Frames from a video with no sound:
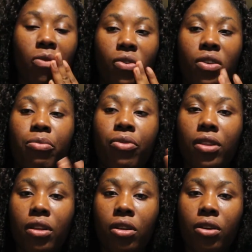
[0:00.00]
So they
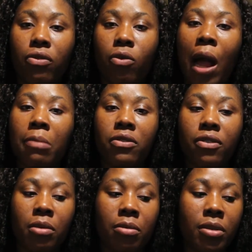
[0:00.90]
brought a lot of wipes
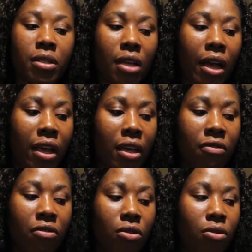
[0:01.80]
for baby Sky,
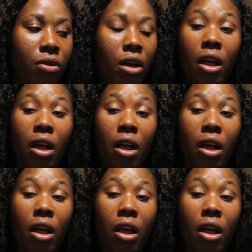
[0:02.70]
even though